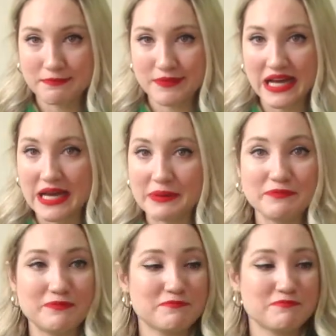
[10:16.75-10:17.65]
I'm
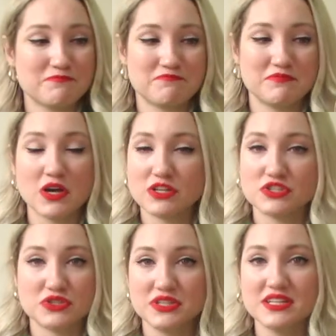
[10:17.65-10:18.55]
not
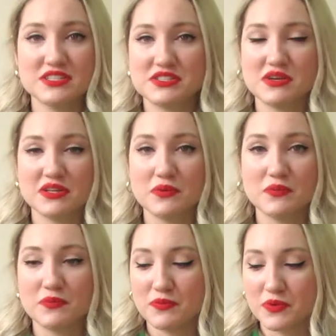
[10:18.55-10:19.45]
sure that it's gonna
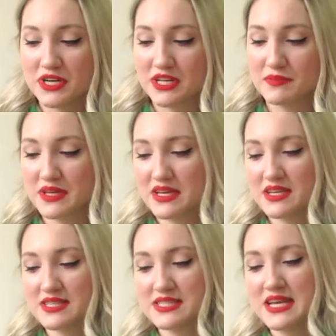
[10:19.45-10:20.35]
work it
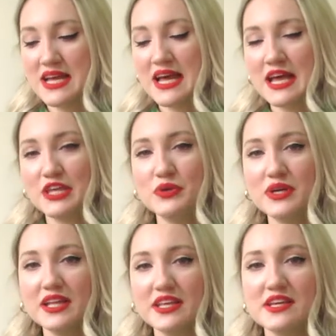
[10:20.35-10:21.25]
because you
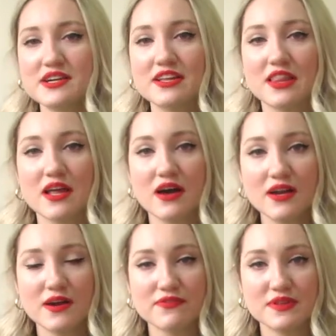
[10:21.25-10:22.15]
can hear a lot
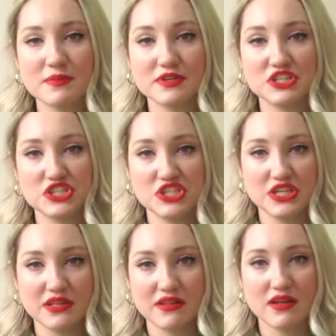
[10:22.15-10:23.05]
of the
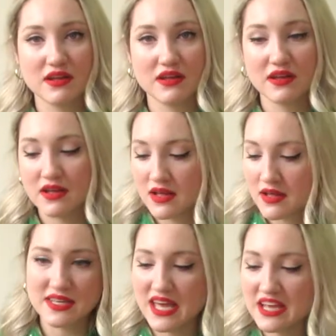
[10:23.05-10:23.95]
machine, the
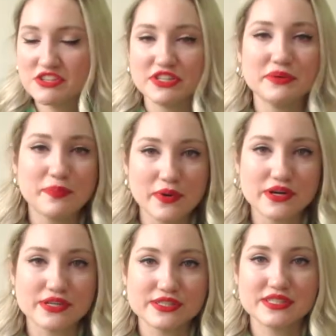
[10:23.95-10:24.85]
engine
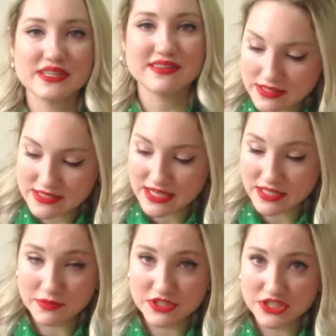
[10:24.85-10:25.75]
part inside the
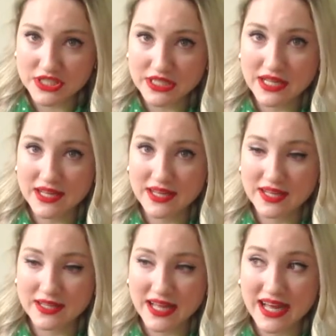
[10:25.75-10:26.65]
machine,
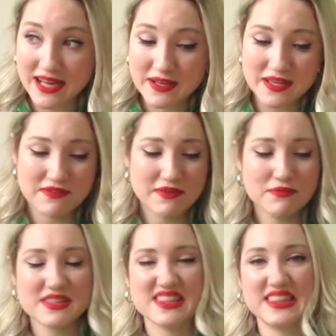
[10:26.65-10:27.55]
and even
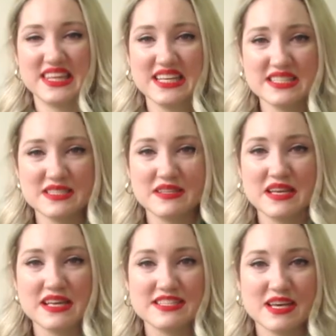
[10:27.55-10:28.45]
with this
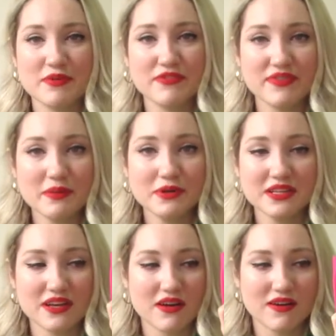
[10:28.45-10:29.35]
type of fabric, the
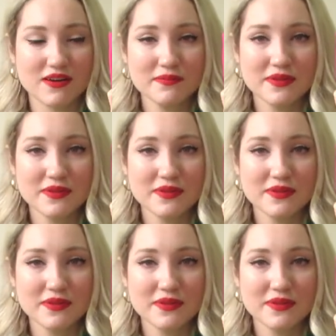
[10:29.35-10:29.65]
cotton,